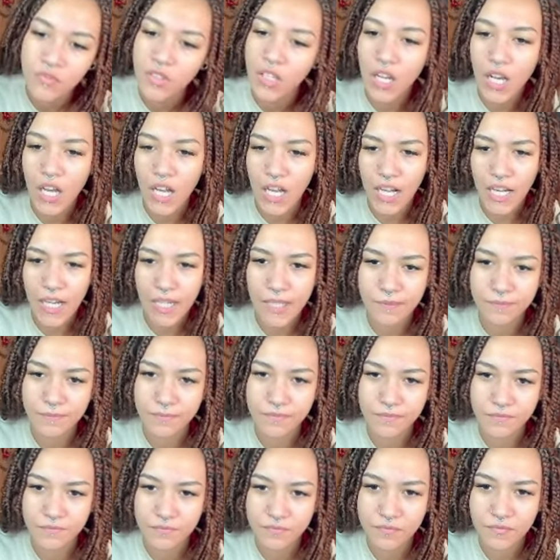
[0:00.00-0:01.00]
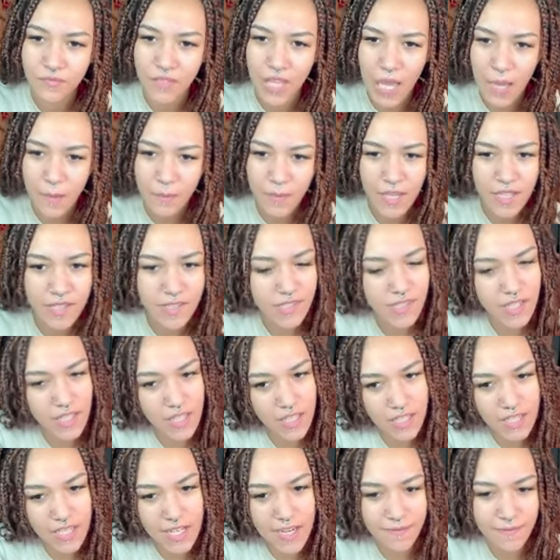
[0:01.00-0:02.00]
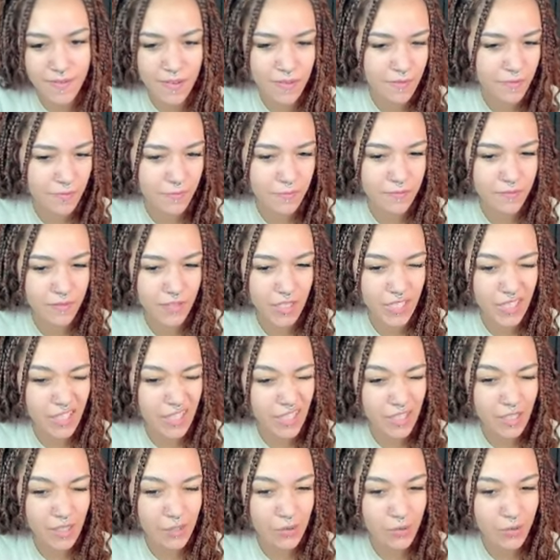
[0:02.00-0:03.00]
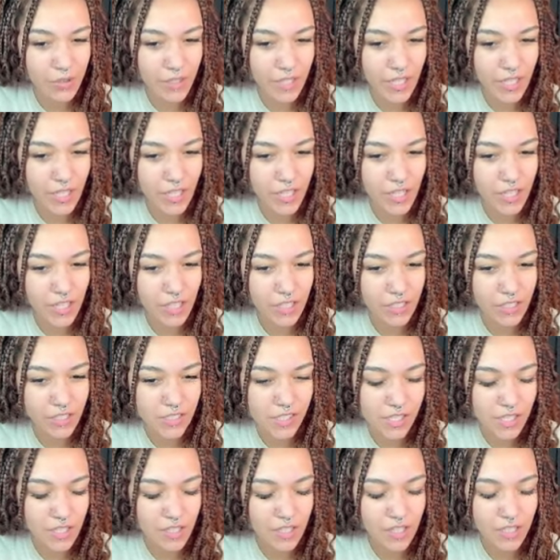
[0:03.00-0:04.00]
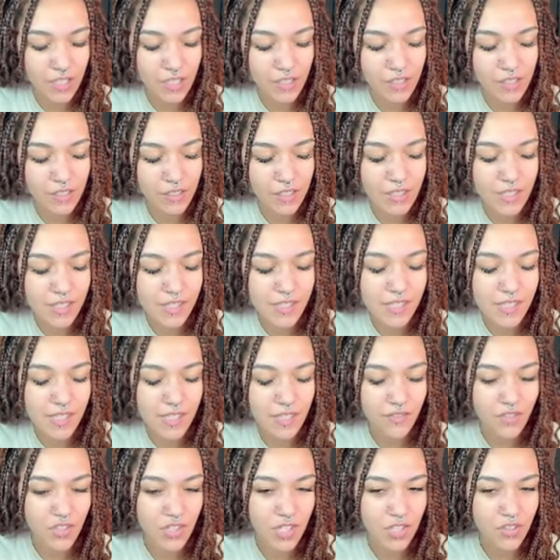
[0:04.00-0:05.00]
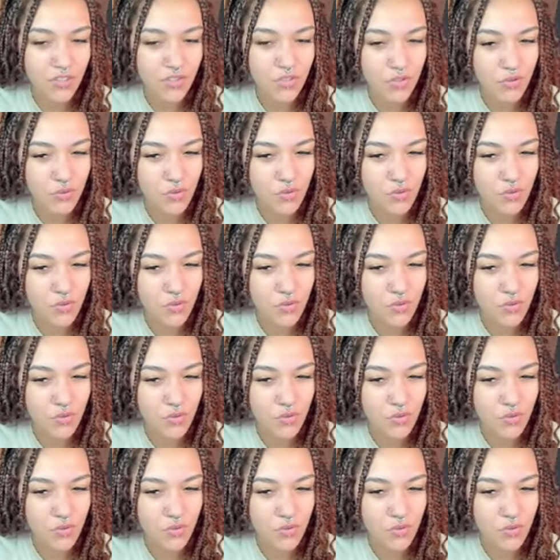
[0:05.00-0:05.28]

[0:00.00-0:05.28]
I'm not seeing enough of like equal here. So like, let's give it like 2